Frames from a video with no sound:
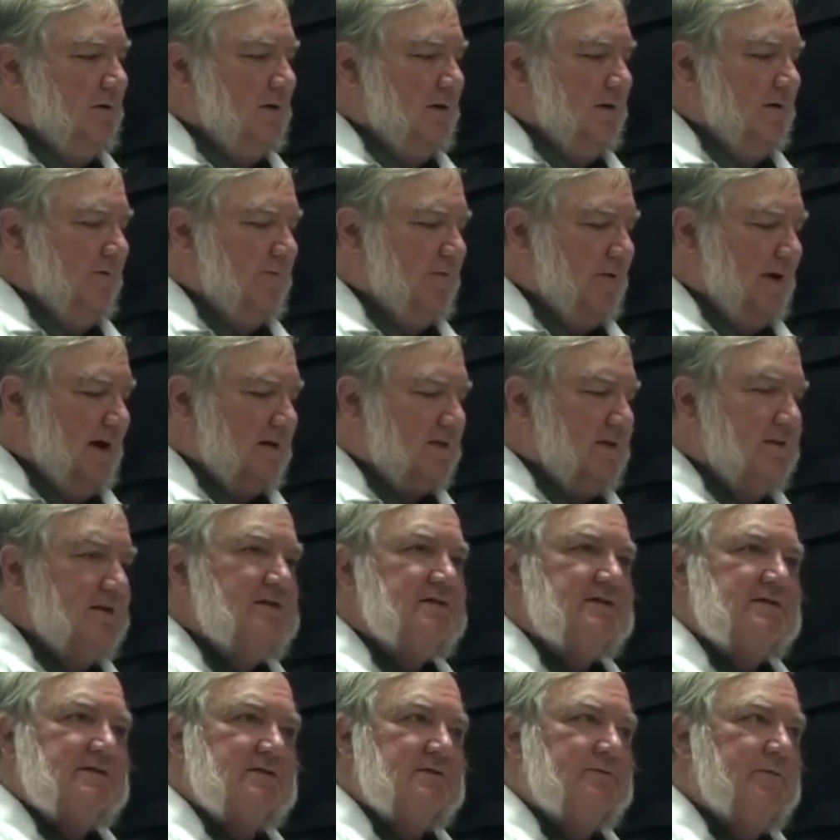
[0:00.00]
the fact that this
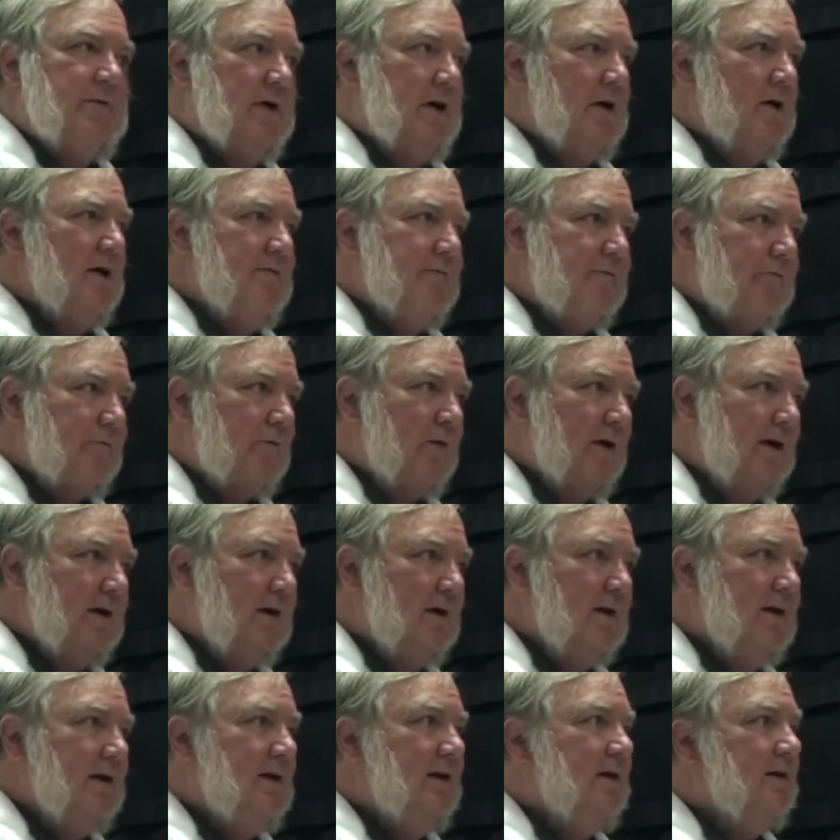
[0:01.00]
is very
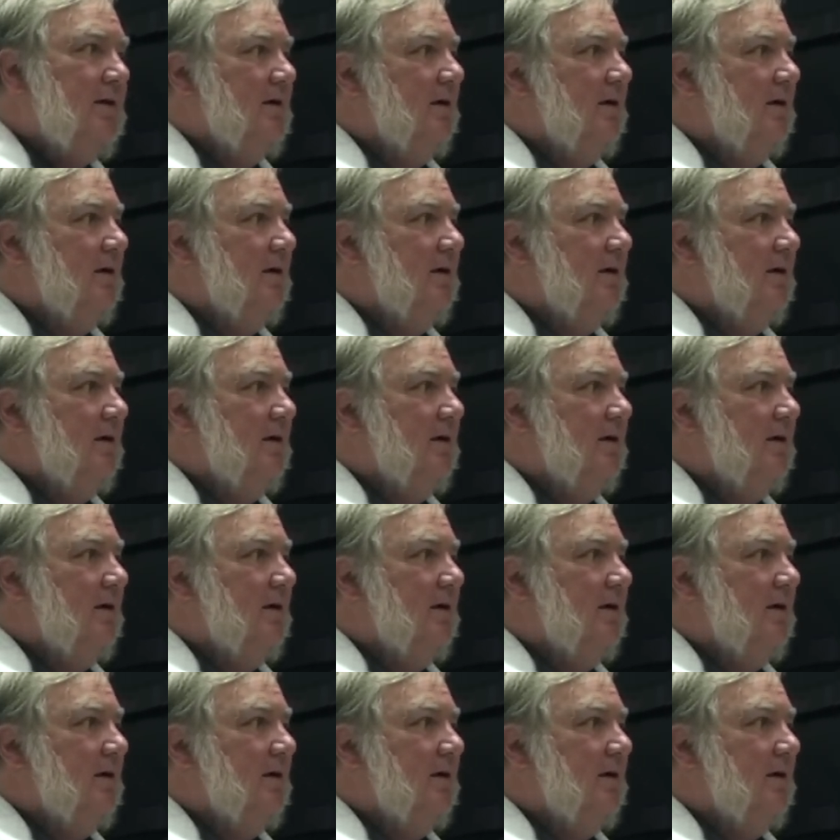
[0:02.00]
friendly